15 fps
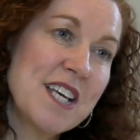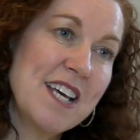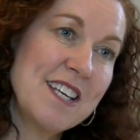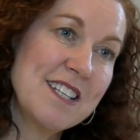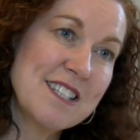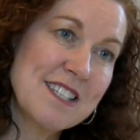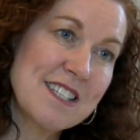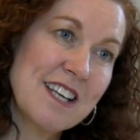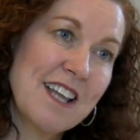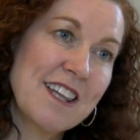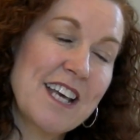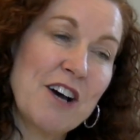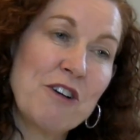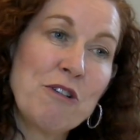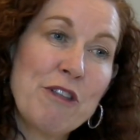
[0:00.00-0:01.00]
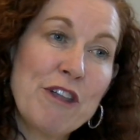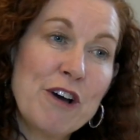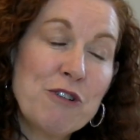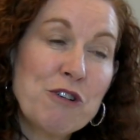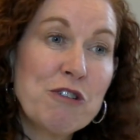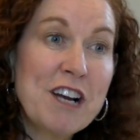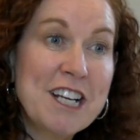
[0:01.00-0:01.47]
is that
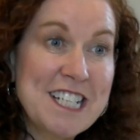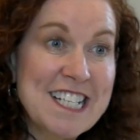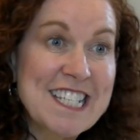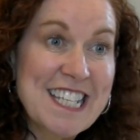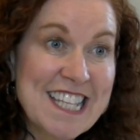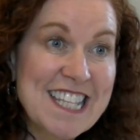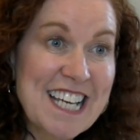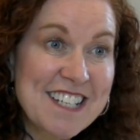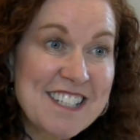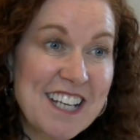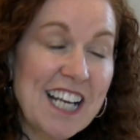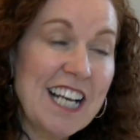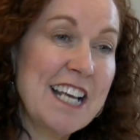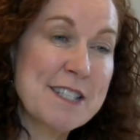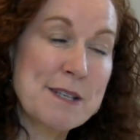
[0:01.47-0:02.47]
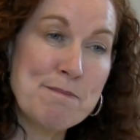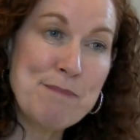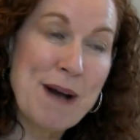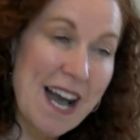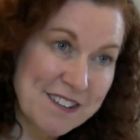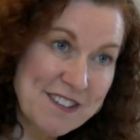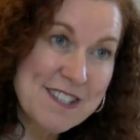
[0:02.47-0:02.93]
although created synthetically, it's a
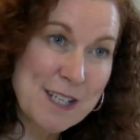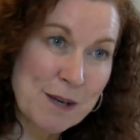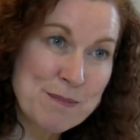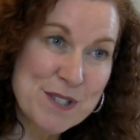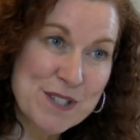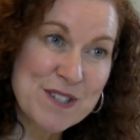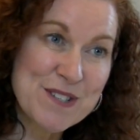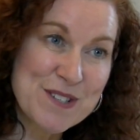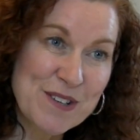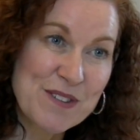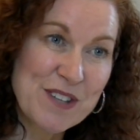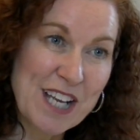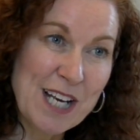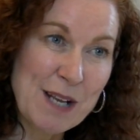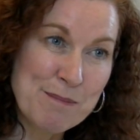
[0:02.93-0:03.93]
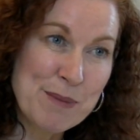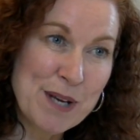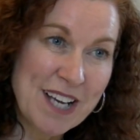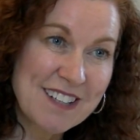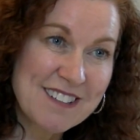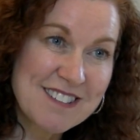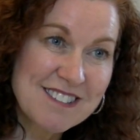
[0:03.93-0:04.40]
banned substance on the
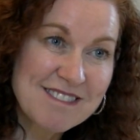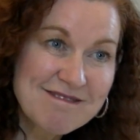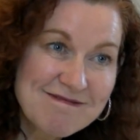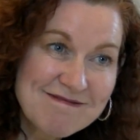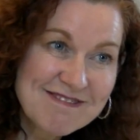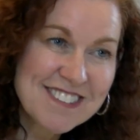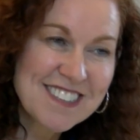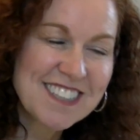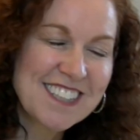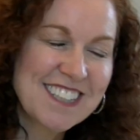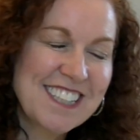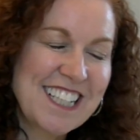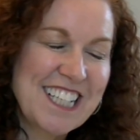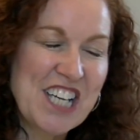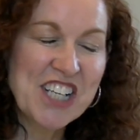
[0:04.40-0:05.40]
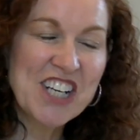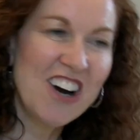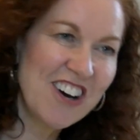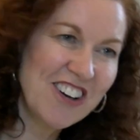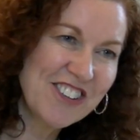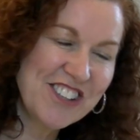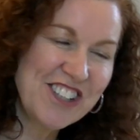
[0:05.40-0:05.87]
Olympics, you
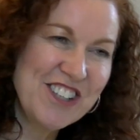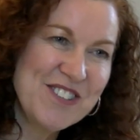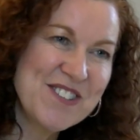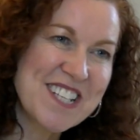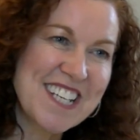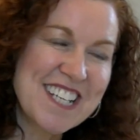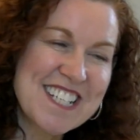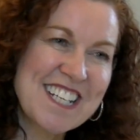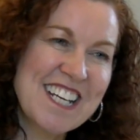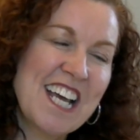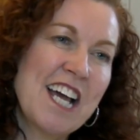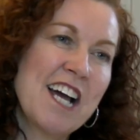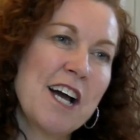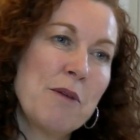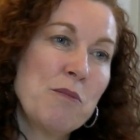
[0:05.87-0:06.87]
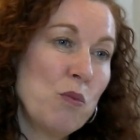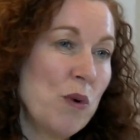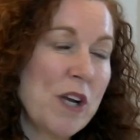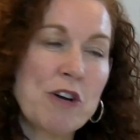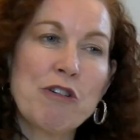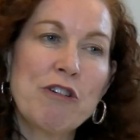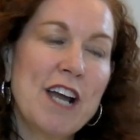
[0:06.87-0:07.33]
can't use it,
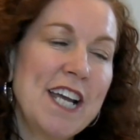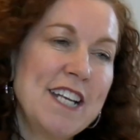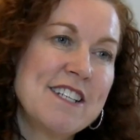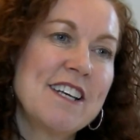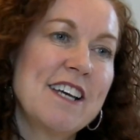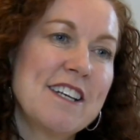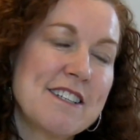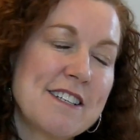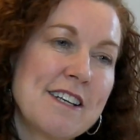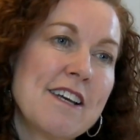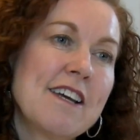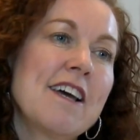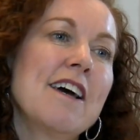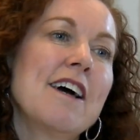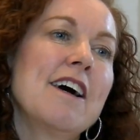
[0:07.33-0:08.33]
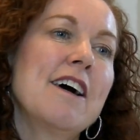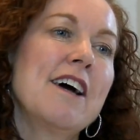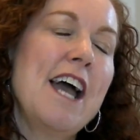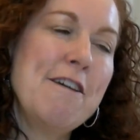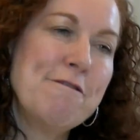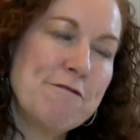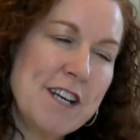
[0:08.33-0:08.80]
we create it
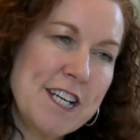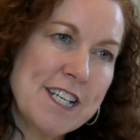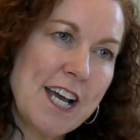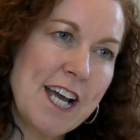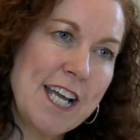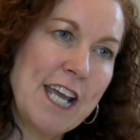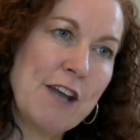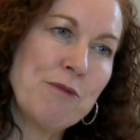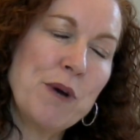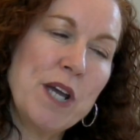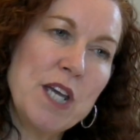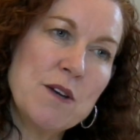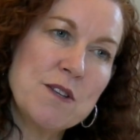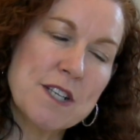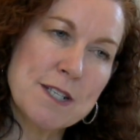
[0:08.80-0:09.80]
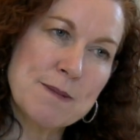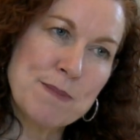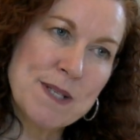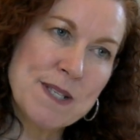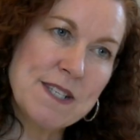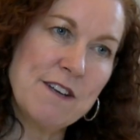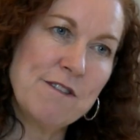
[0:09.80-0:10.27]
every day if we use a
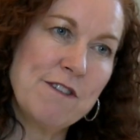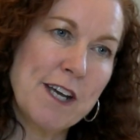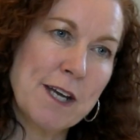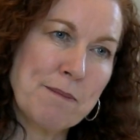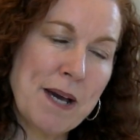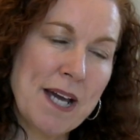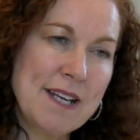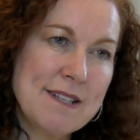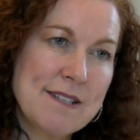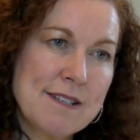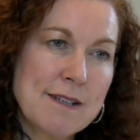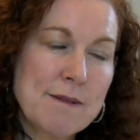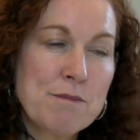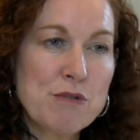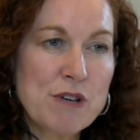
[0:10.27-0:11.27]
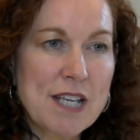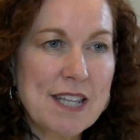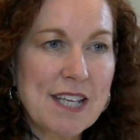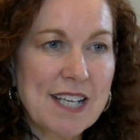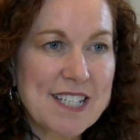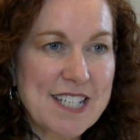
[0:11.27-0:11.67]
specific paced breathing